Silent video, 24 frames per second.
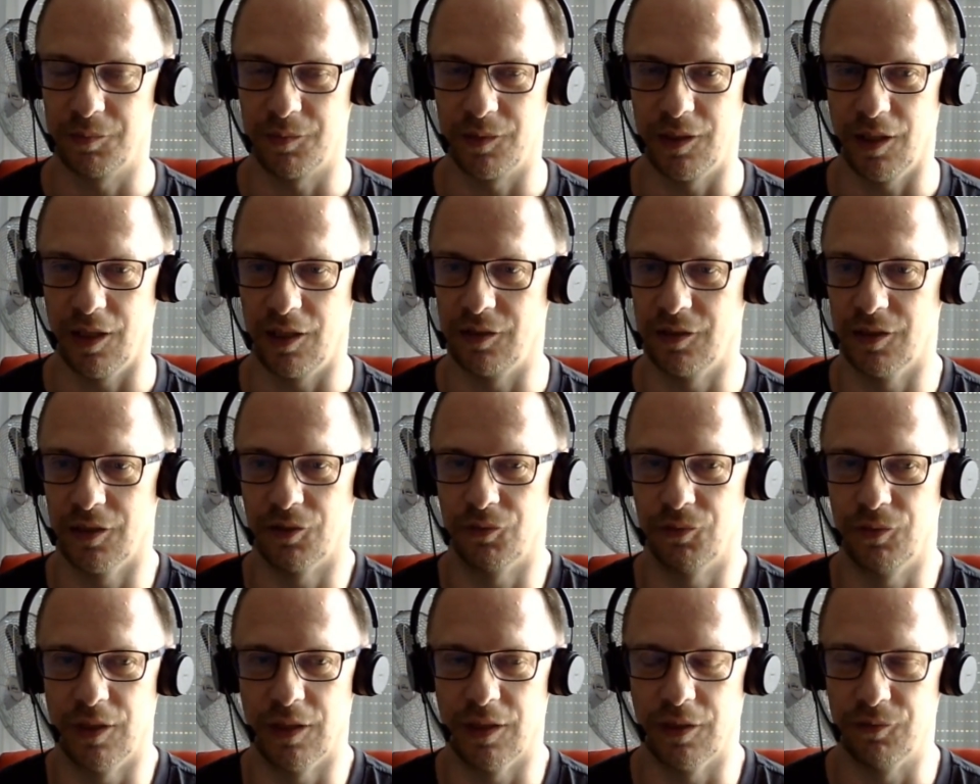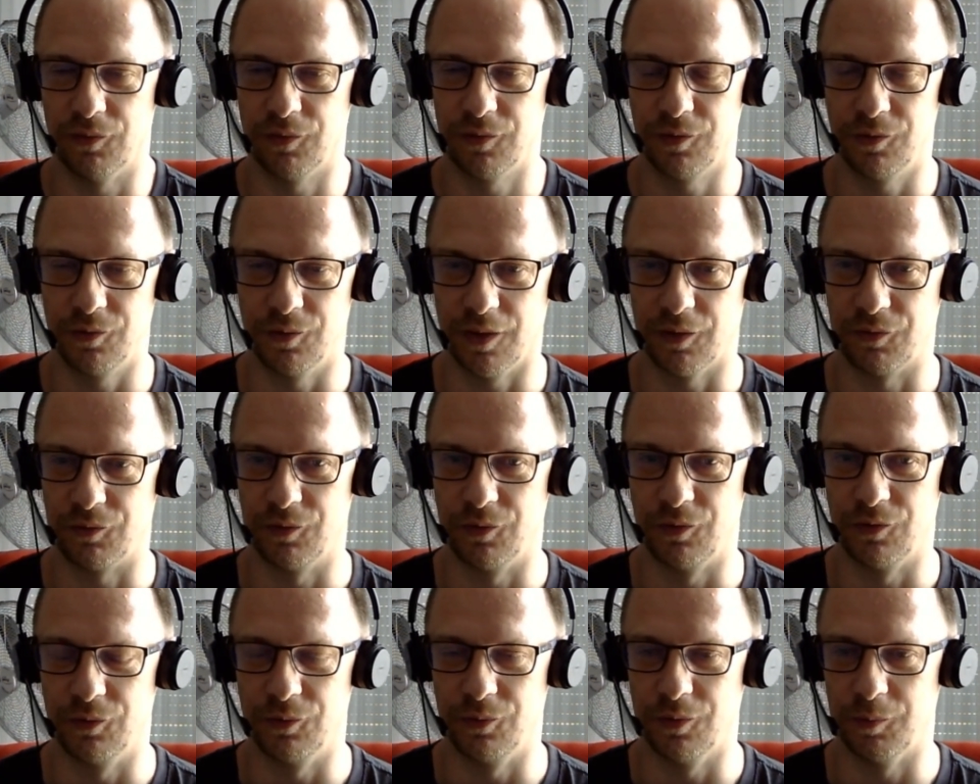guide that we have, you have
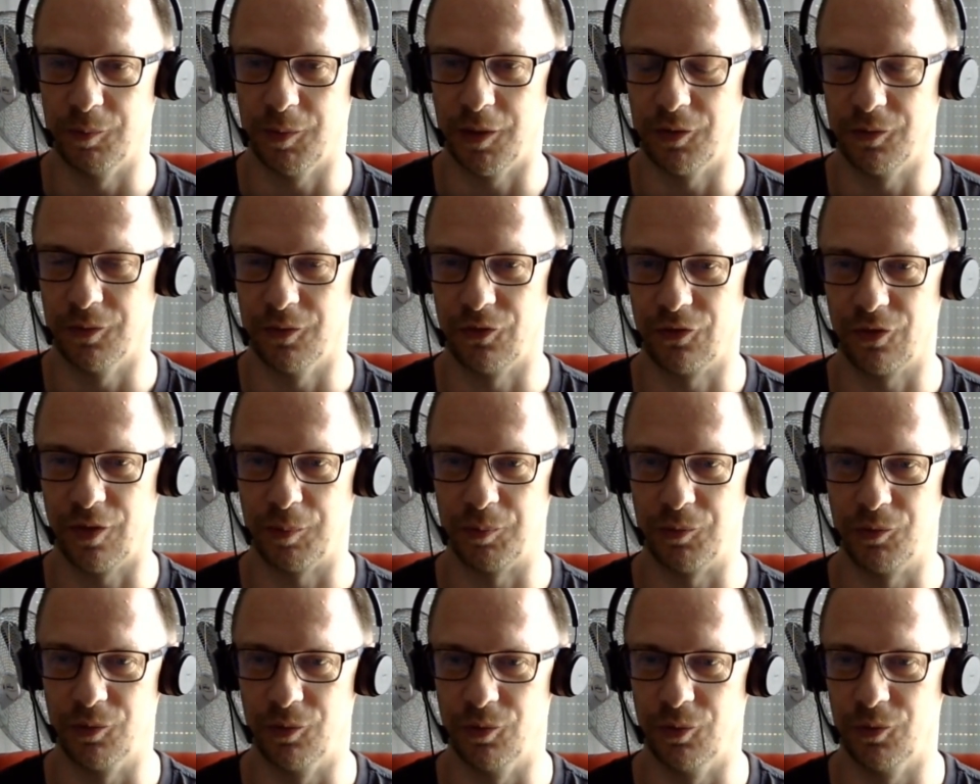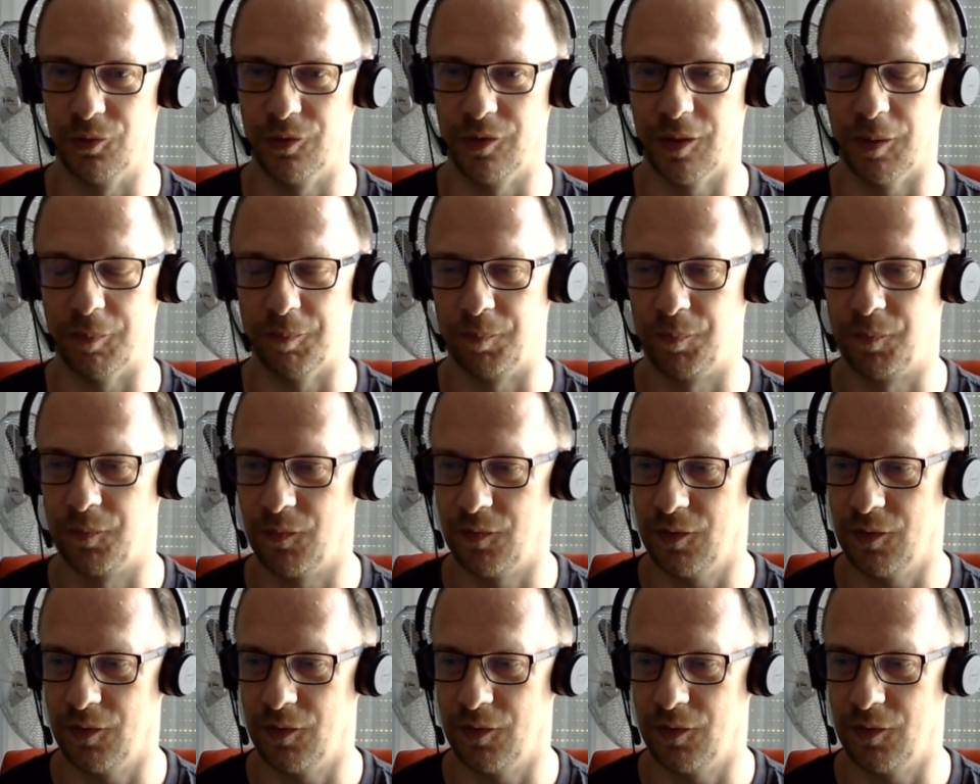to do a manual step to load them,